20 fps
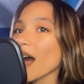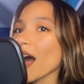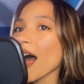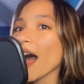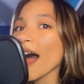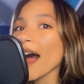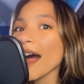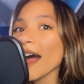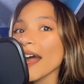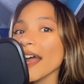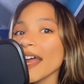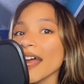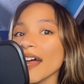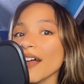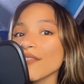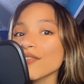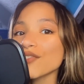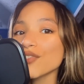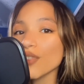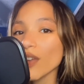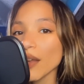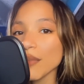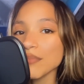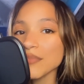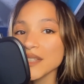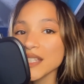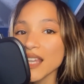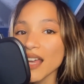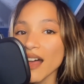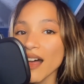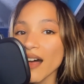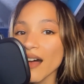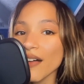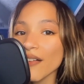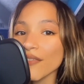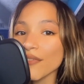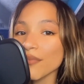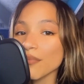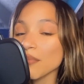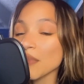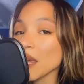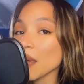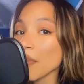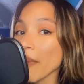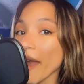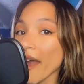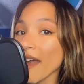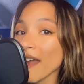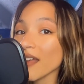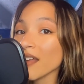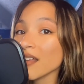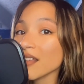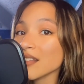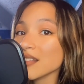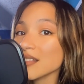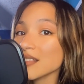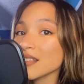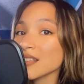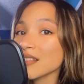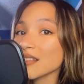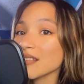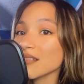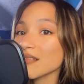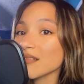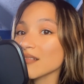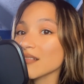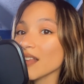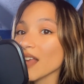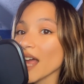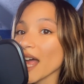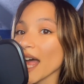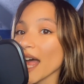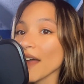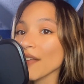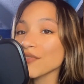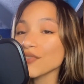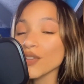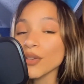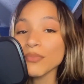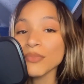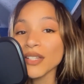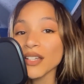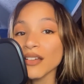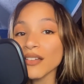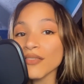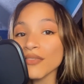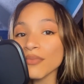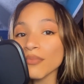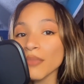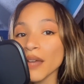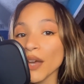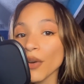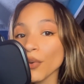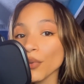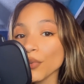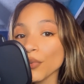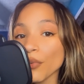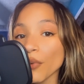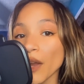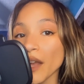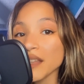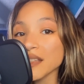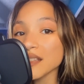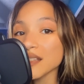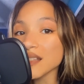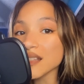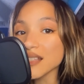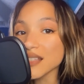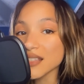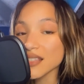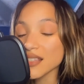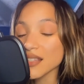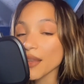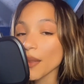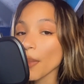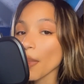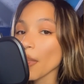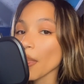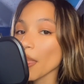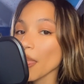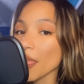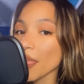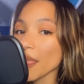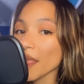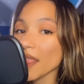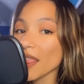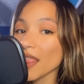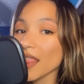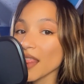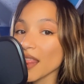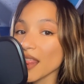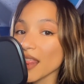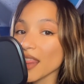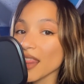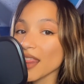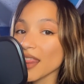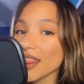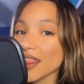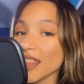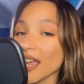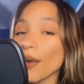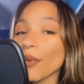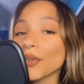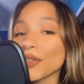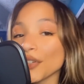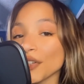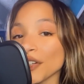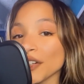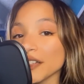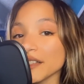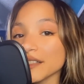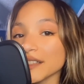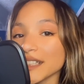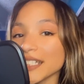I have dreamt of me and my ex. I've dreamt of my old friends. That one hurt.